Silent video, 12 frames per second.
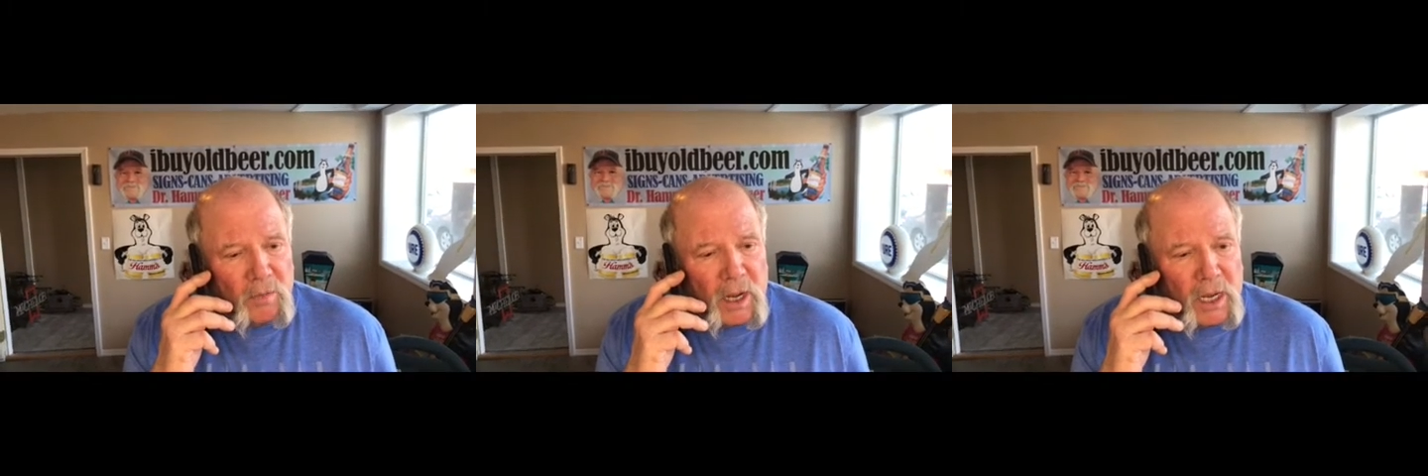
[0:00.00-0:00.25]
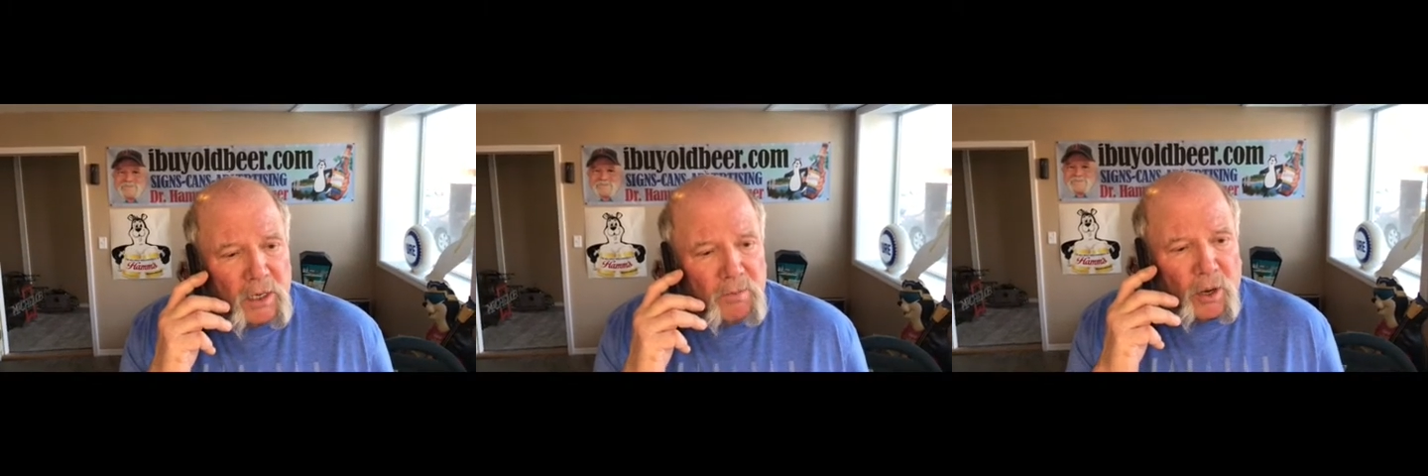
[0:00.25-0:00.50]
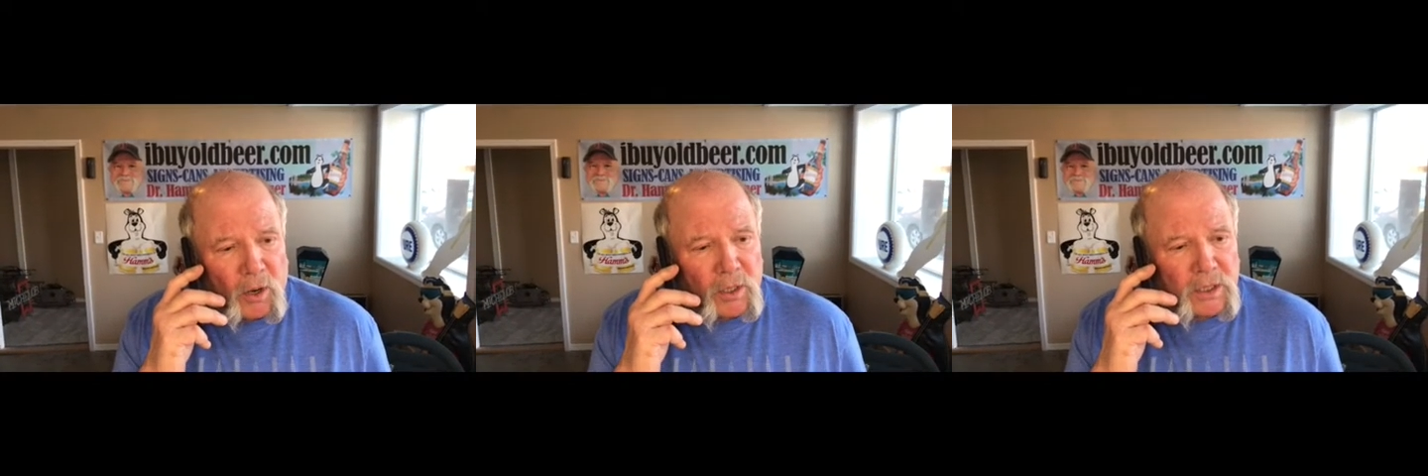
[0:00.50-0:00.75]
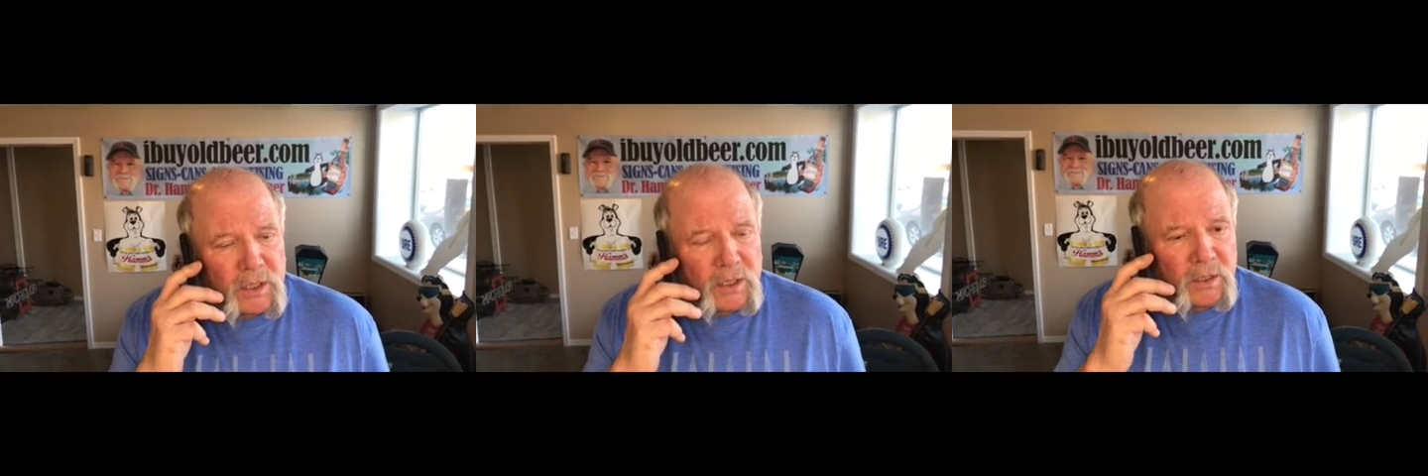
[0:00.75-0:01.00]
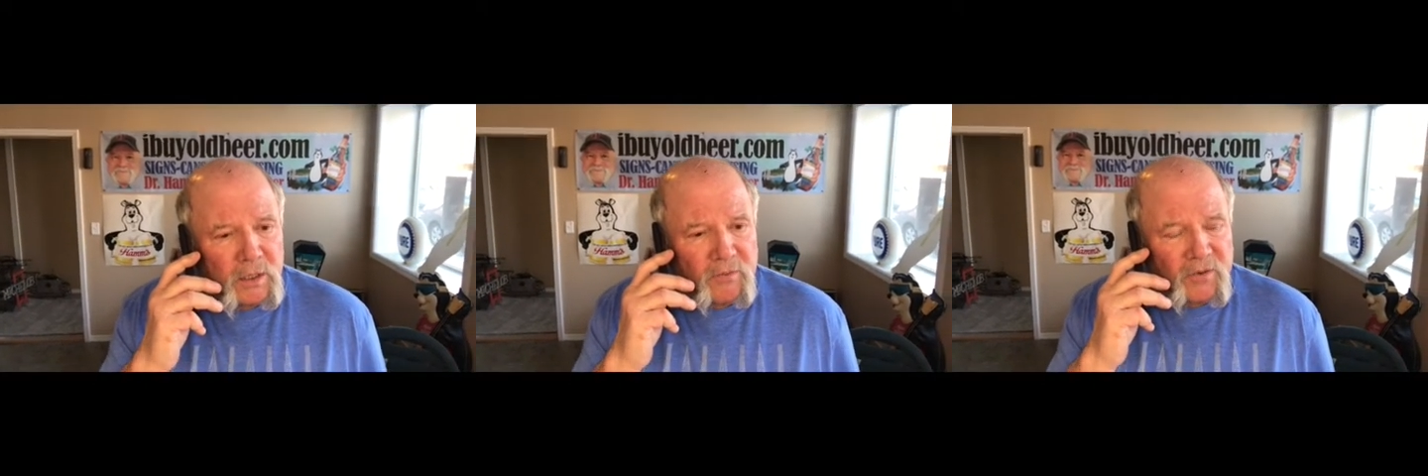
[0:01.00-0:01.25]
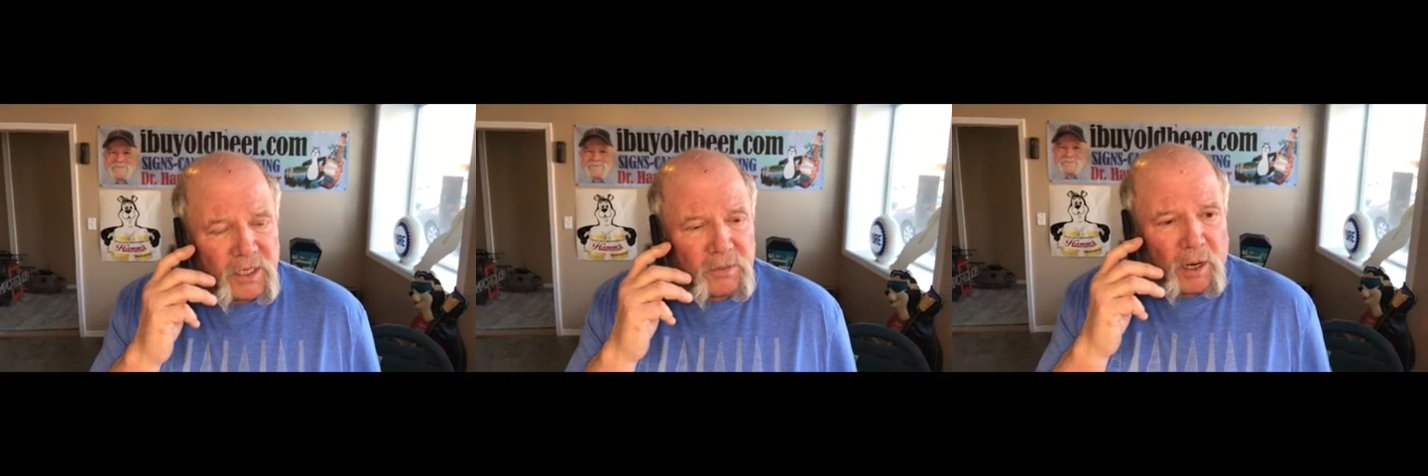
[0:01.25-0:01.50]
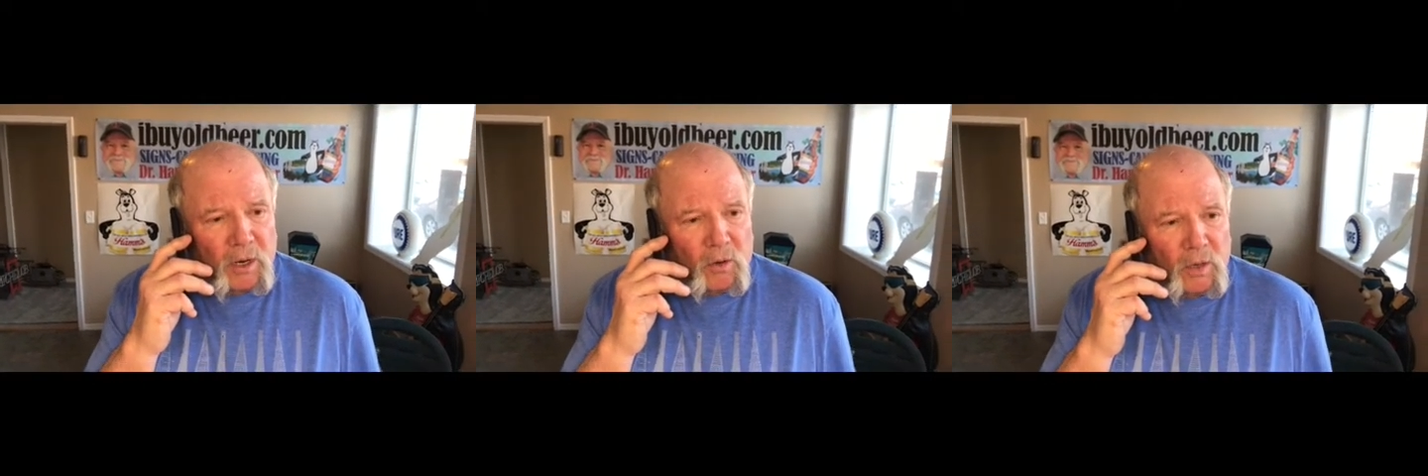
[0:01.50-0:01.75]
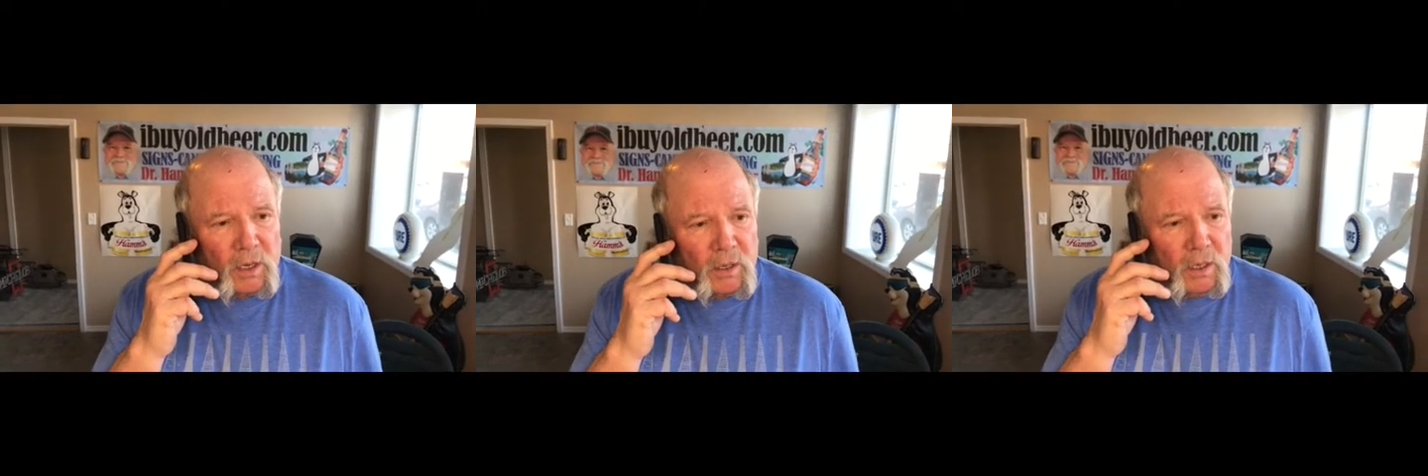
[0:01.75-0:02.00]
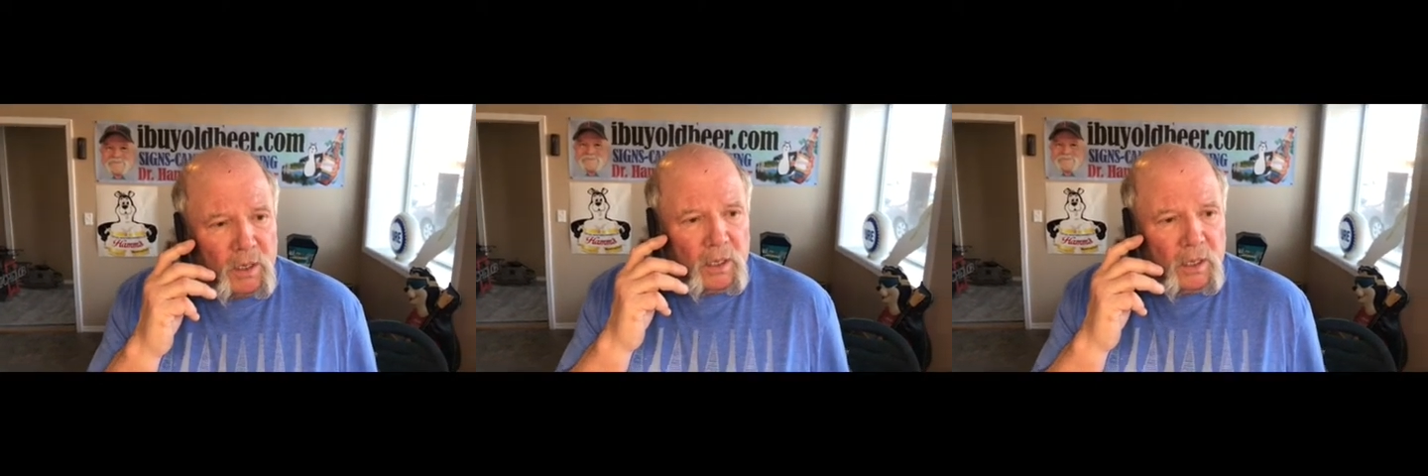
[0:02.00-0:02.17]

making parts to fix my own, and